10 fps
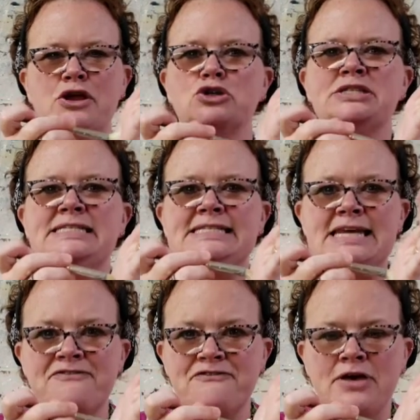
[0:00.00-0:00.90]
they're
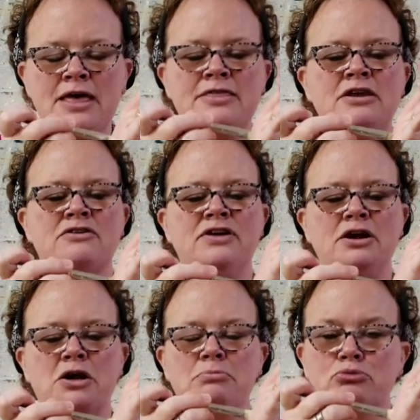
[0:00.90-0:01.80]
stiff, they're
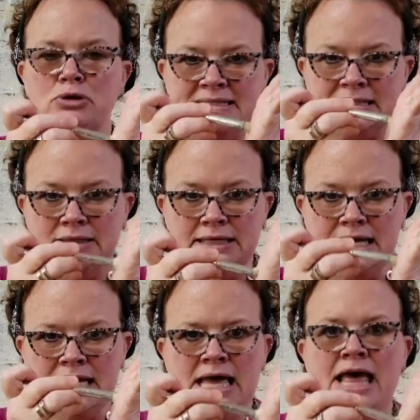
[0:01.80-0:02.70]
very
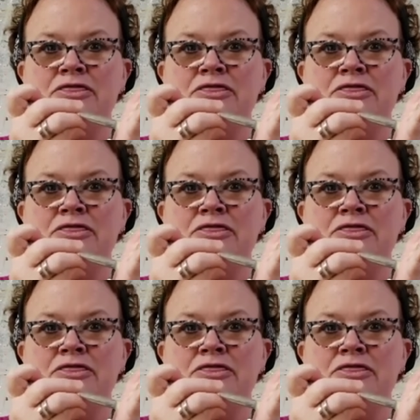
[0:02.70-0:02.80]
bristly.